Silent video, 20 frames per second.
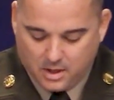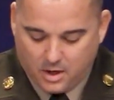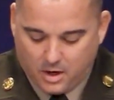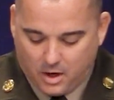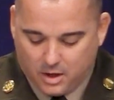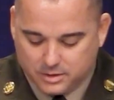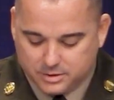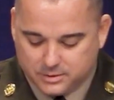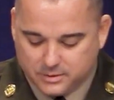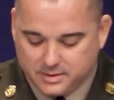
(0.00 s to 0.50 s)

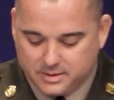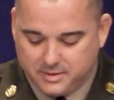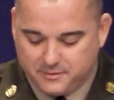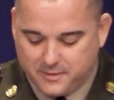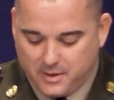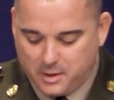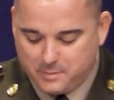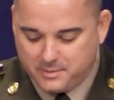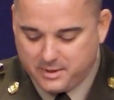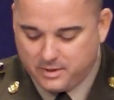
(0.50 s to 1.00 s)
Also, in
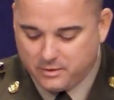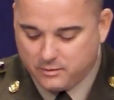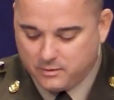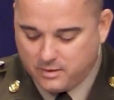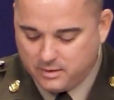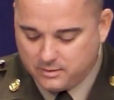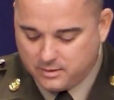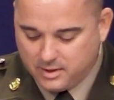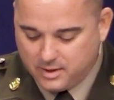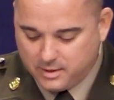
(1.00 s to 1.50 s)
developing
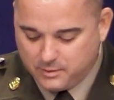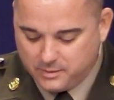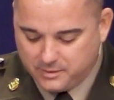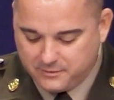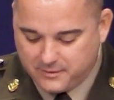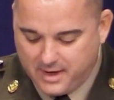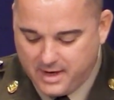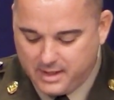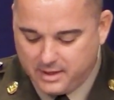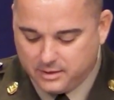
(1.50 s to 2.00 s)

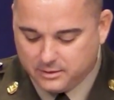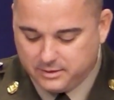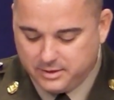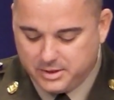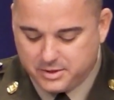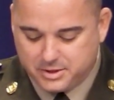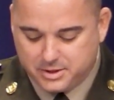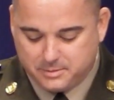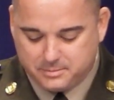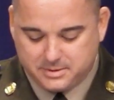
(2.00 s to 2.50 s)
refining your
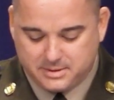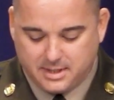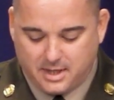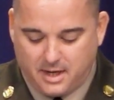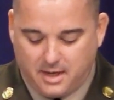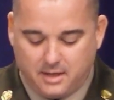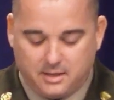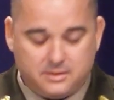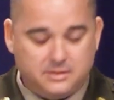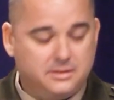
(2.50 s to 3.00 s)
leadership
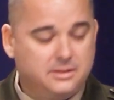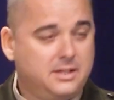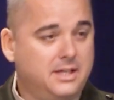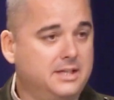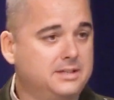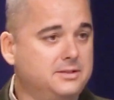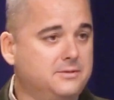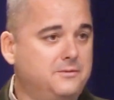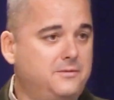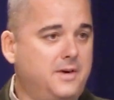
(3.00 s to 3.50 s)
style
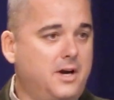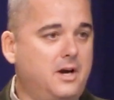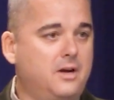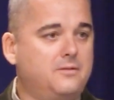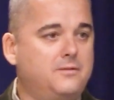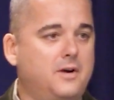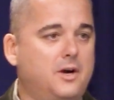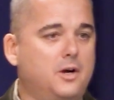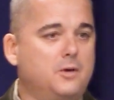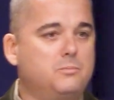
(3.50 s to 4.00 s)
is very,
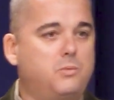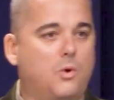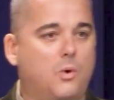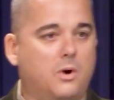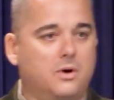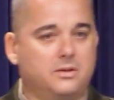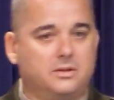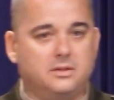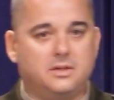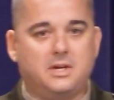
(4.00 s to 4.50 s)
very
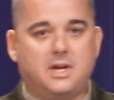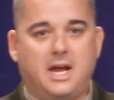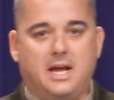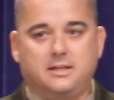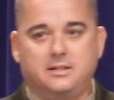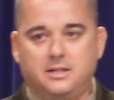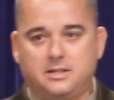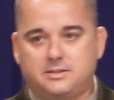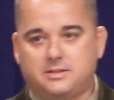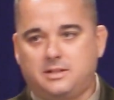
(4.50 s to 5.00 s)
important
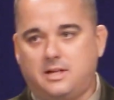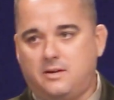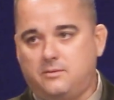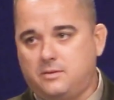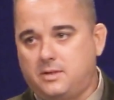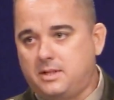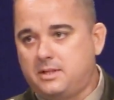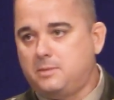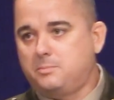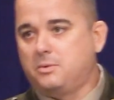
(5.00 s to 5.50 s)
at this
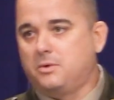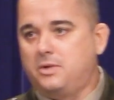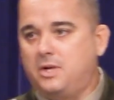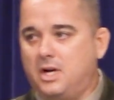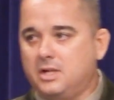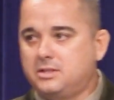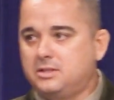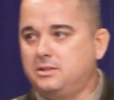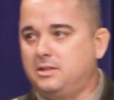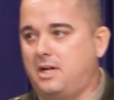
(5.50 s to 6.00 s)
level, at the
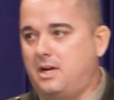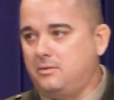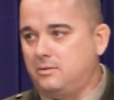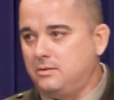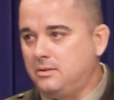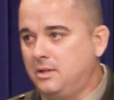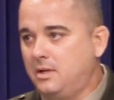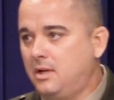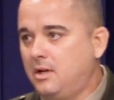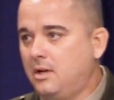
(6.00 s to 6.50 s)
production
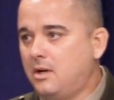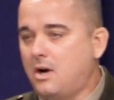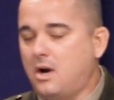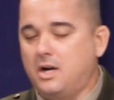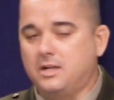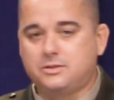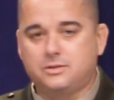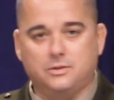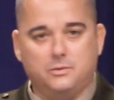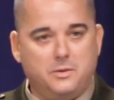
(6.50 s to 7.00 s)
level. All
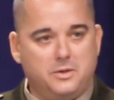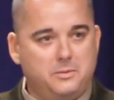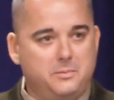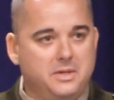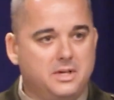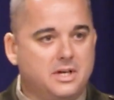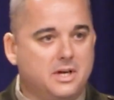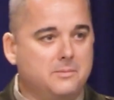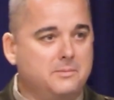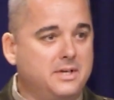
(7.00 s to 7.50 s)
right, so when you
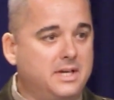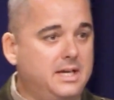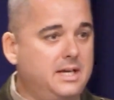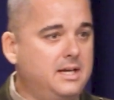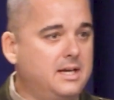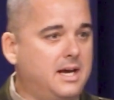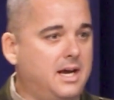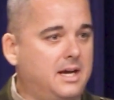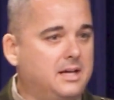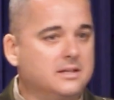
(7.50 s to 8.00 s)
become an
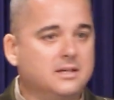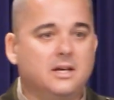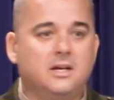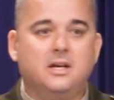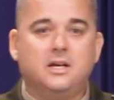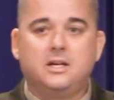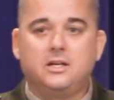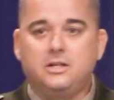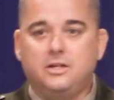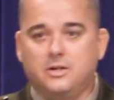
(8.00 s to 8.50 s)
E8,
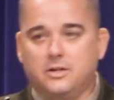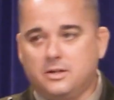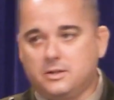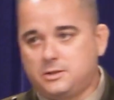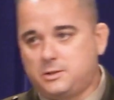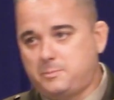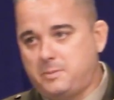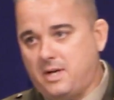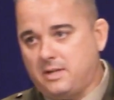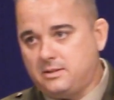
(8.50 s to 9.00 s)
you're
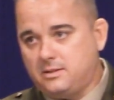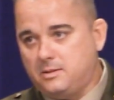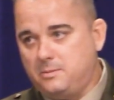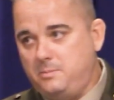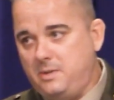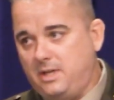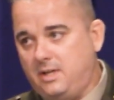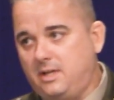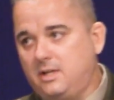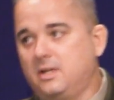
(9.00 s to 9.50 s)
expected to
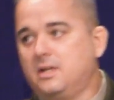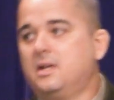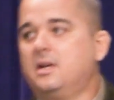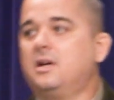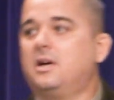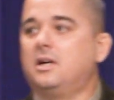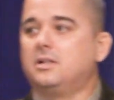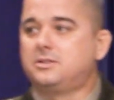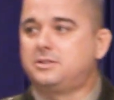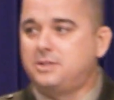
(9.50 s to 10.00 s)
be
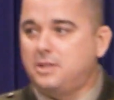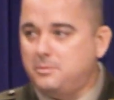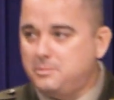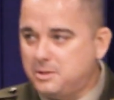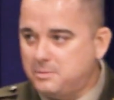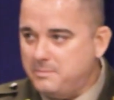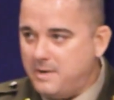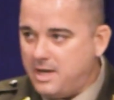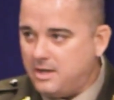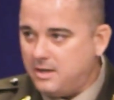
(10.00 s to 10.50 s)
a
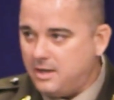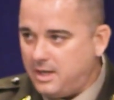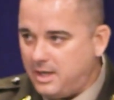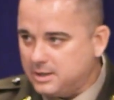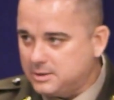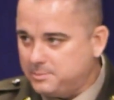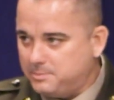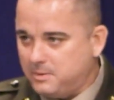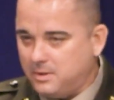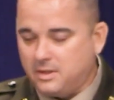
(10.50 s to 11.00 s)
subject matter
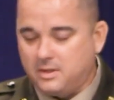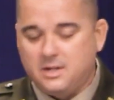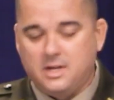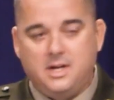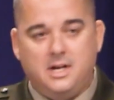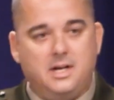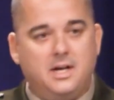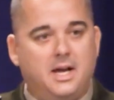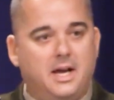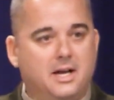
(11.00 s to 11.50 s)
expert
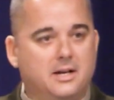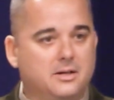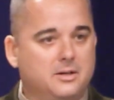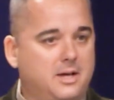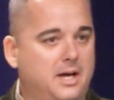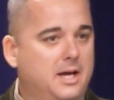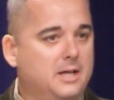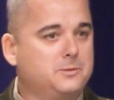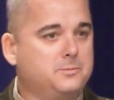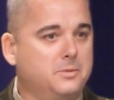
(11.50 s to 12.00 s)
and
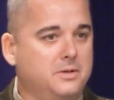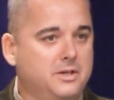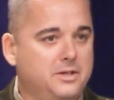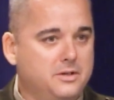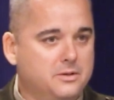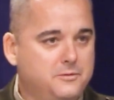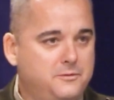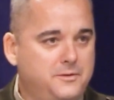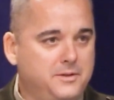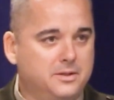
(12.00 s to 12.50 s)
an expert in
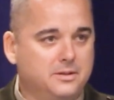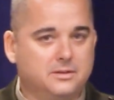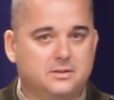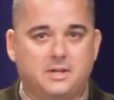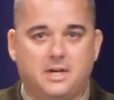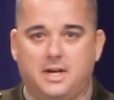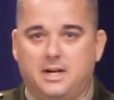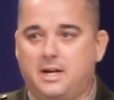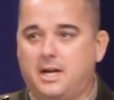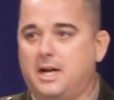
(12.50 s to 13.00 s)
your
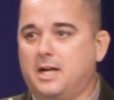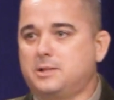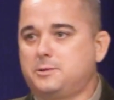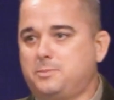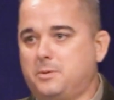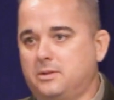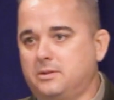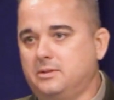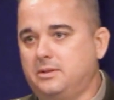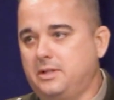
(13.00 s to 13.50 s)
field and an
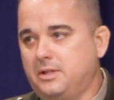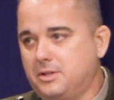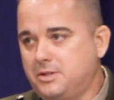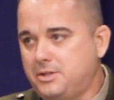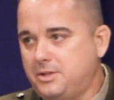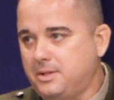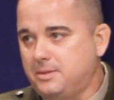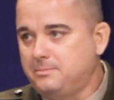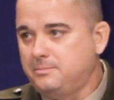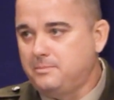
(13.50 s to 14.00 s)
expert in
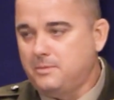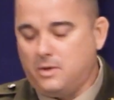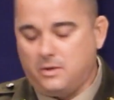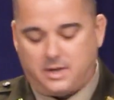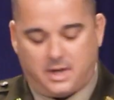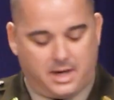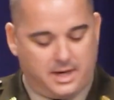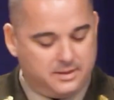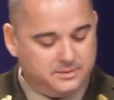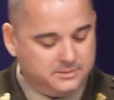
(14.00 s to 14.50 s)
leadership,
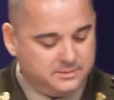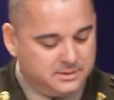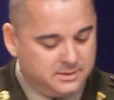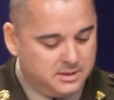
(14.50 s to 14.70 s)
okay?